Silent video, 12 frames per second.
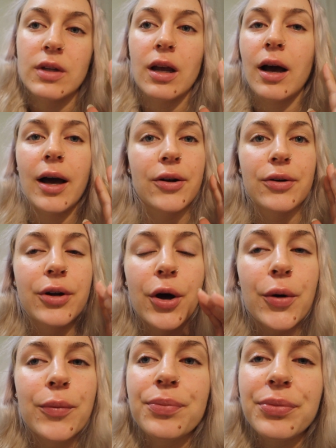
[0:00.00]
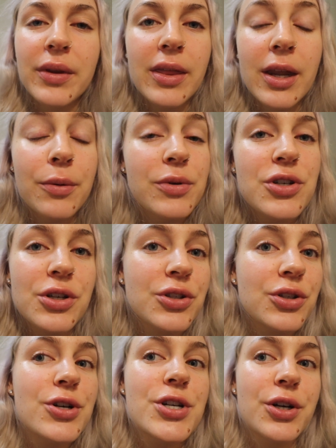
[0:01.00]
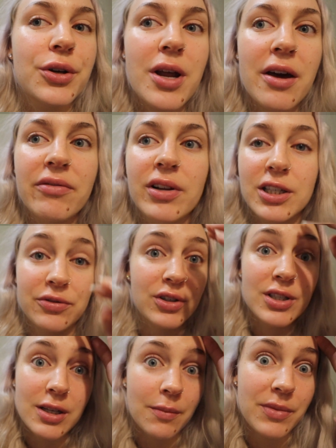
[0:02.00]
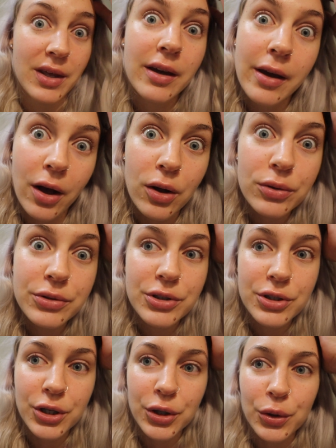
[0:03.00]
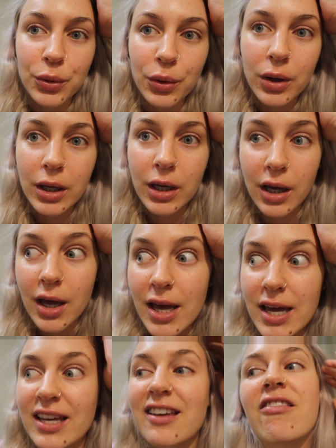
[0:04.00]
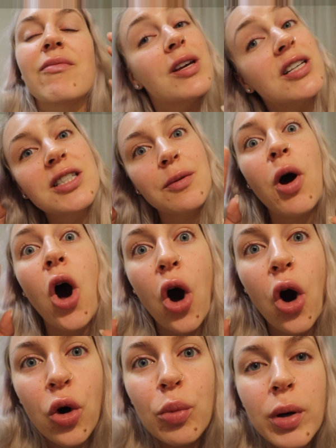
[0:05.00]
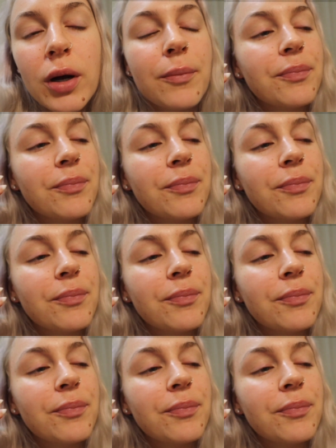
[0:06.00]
I don't know, and then I was just searching on Netflix for something else to give me some hope